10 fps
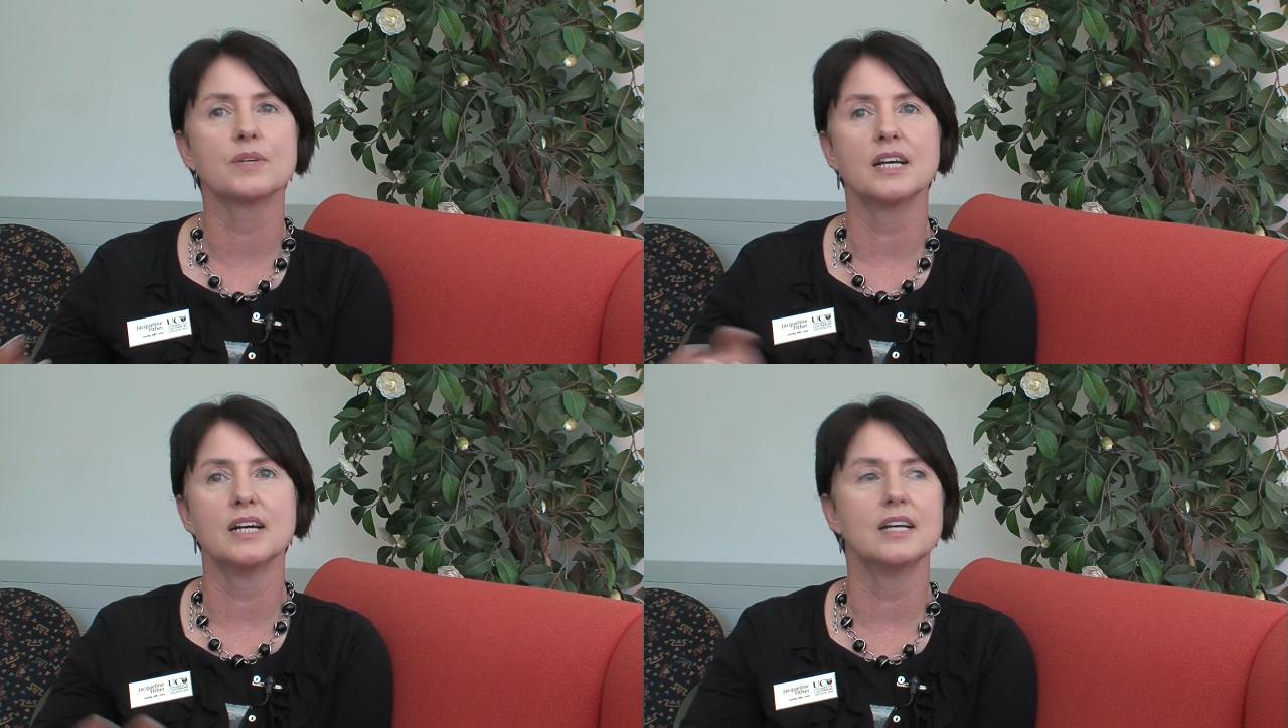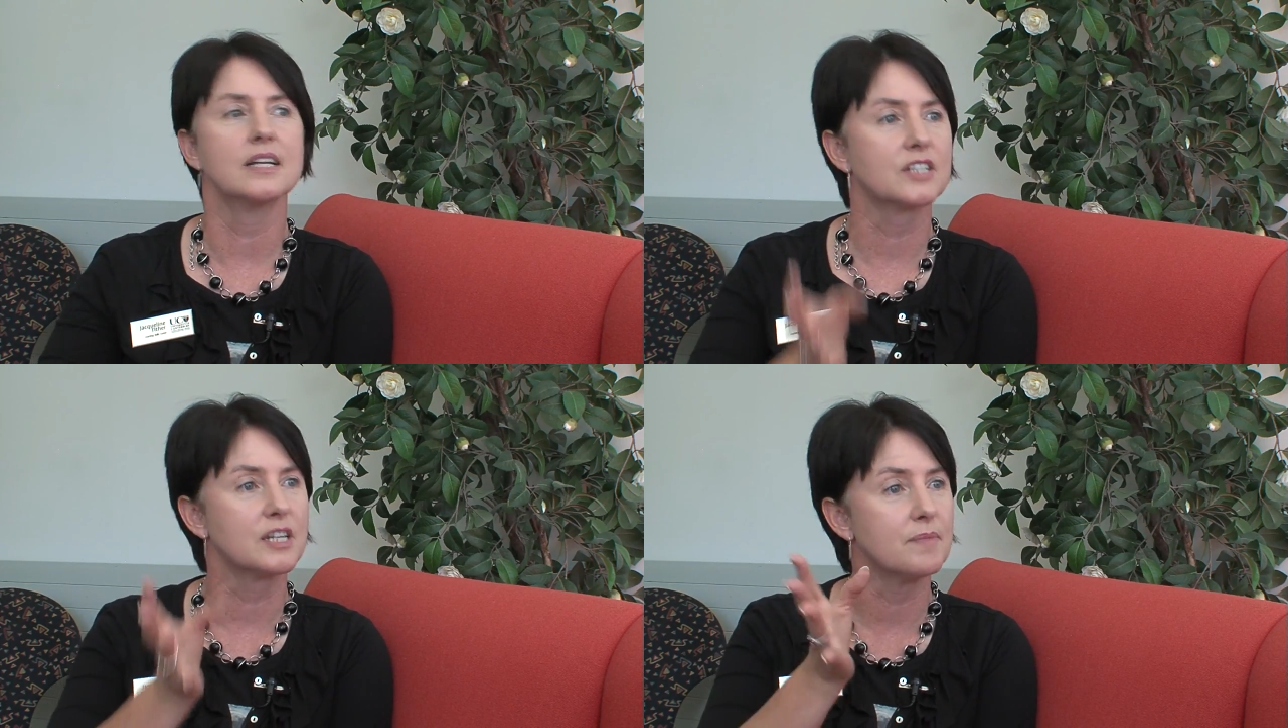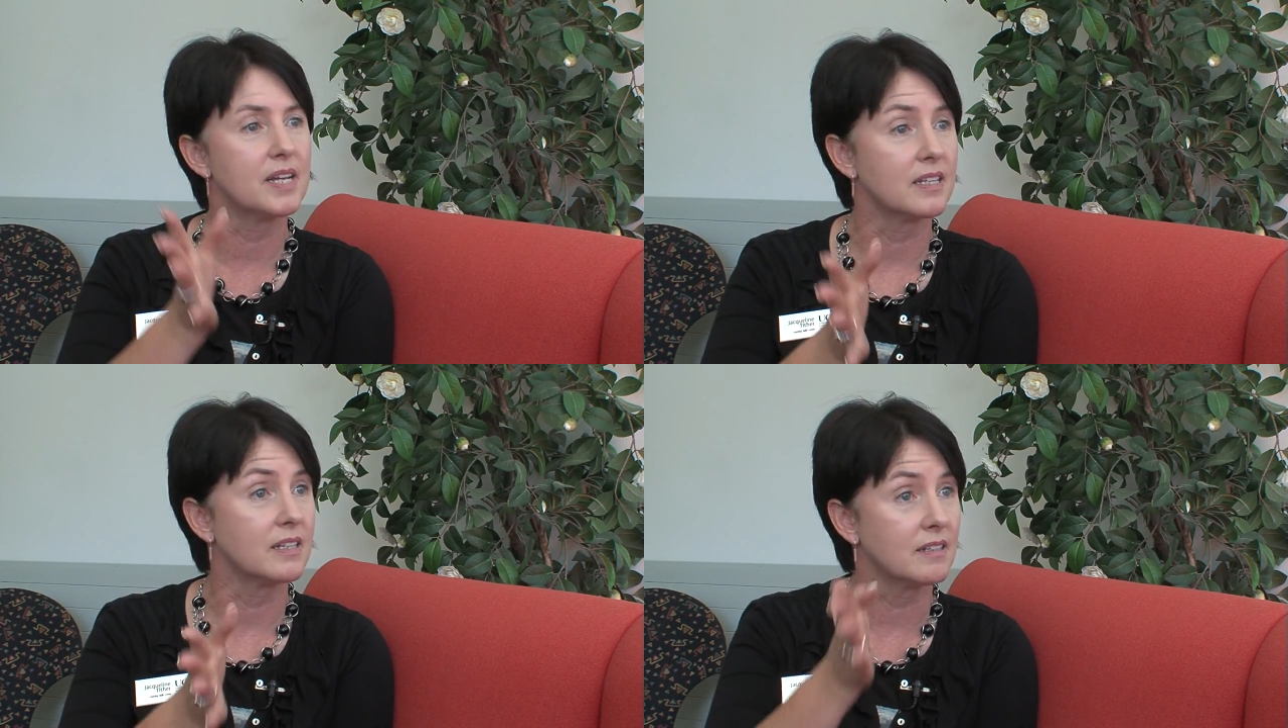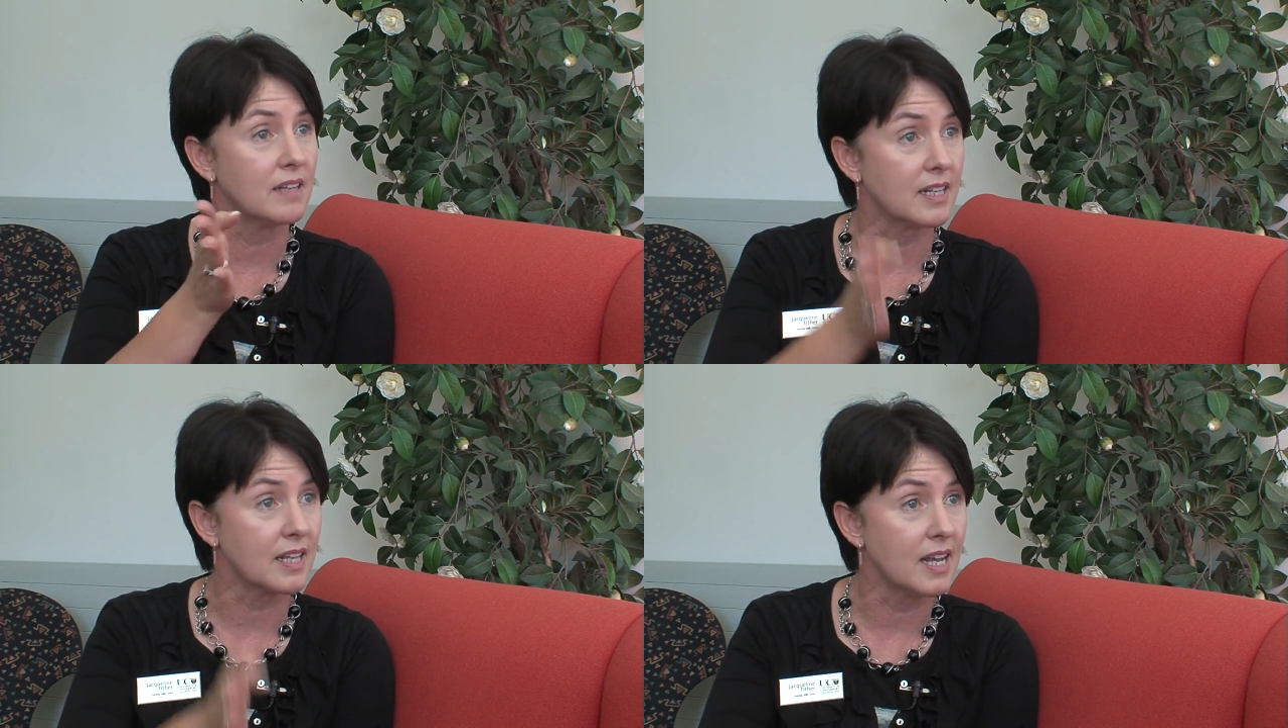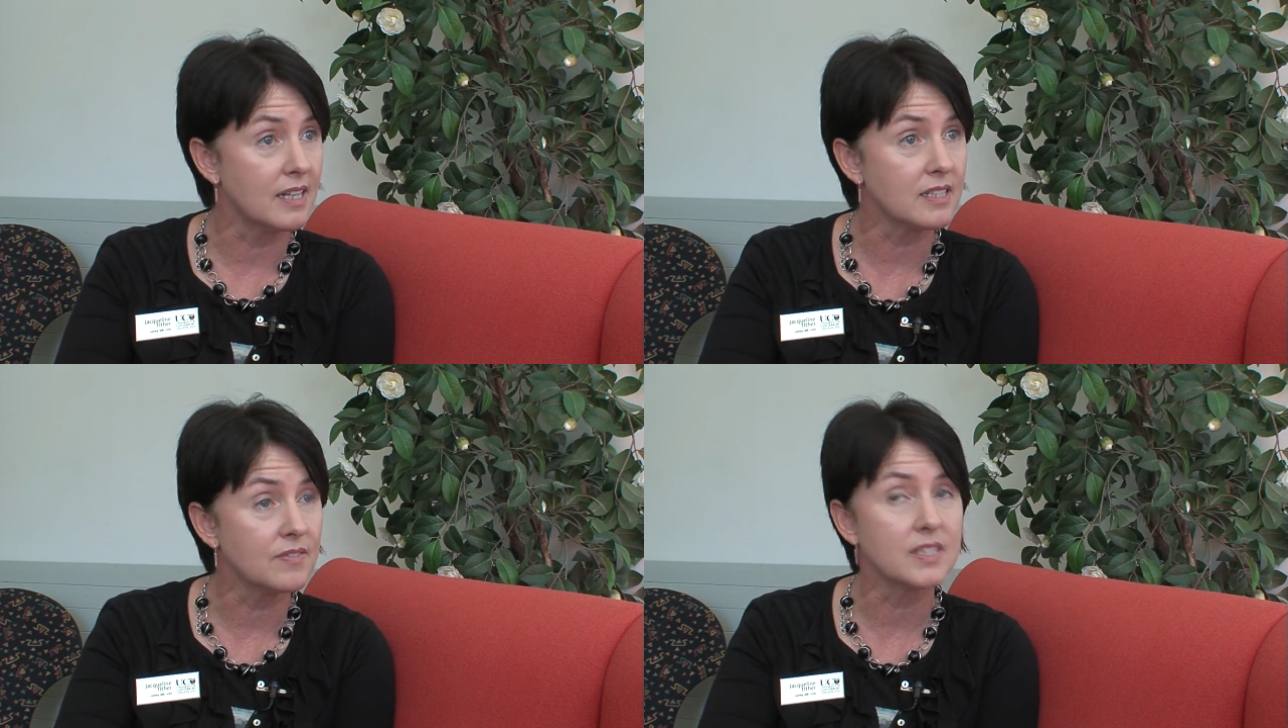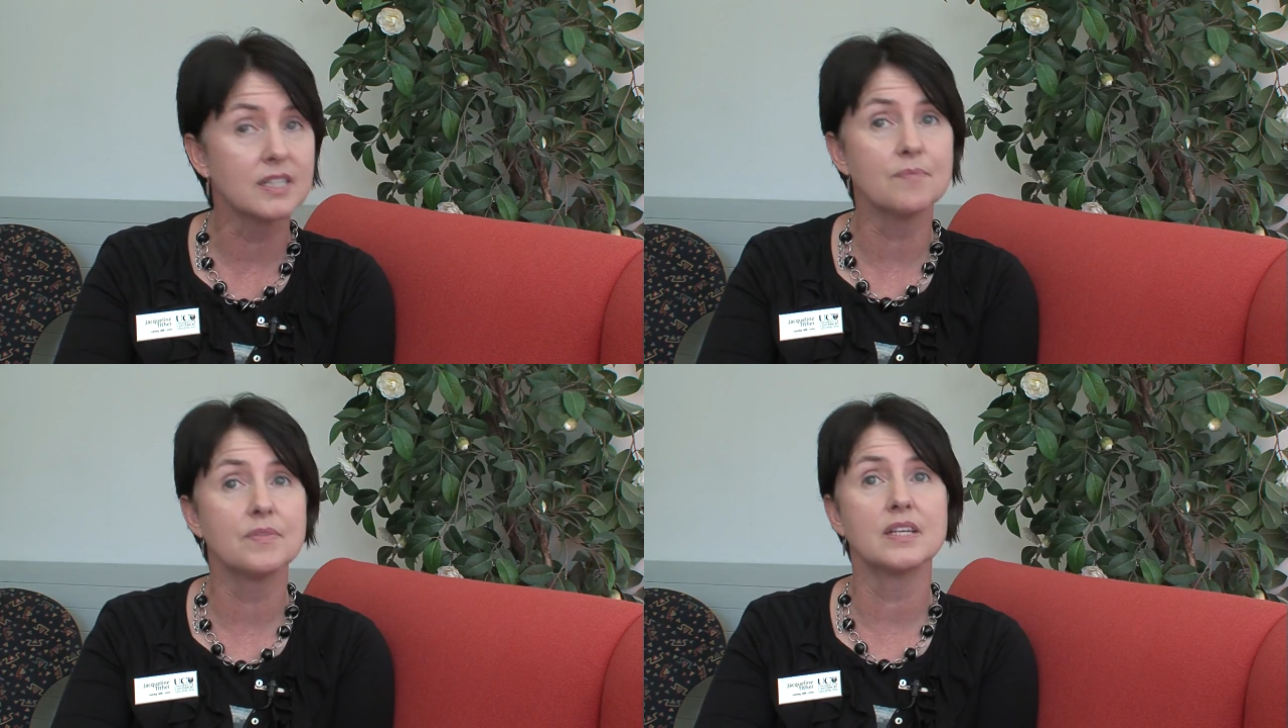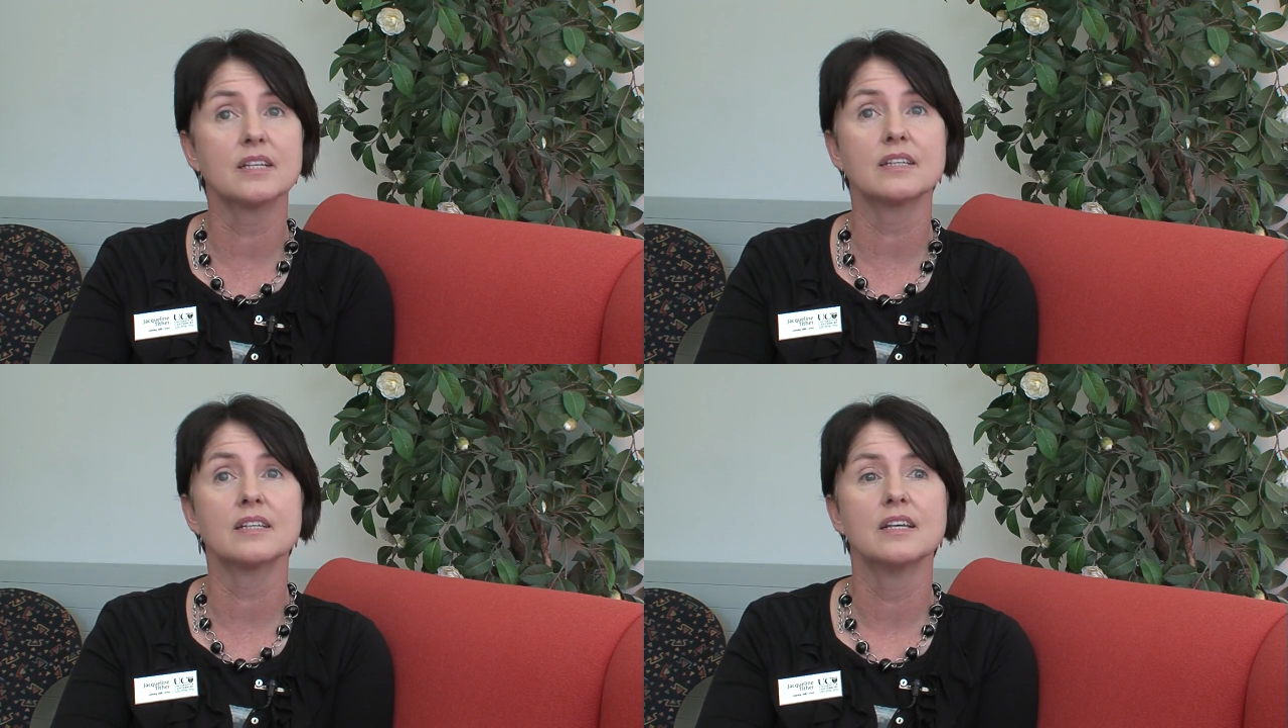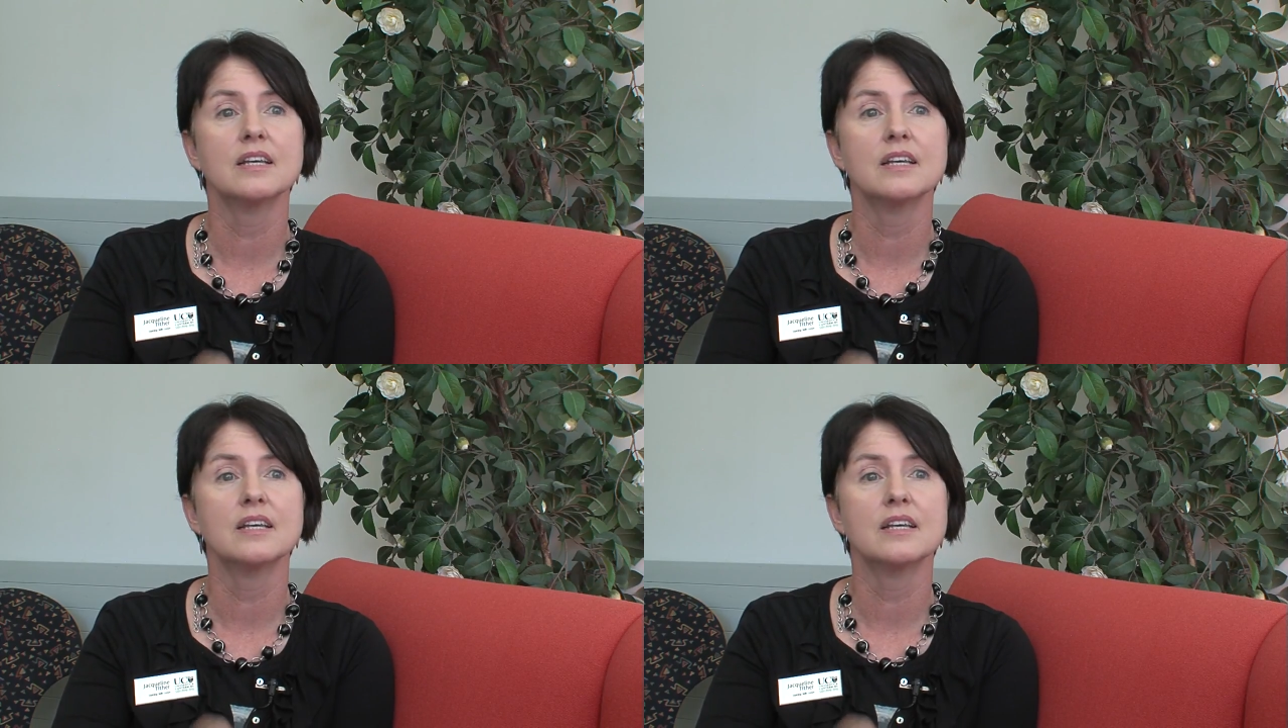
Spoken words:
we are actually making a case for something,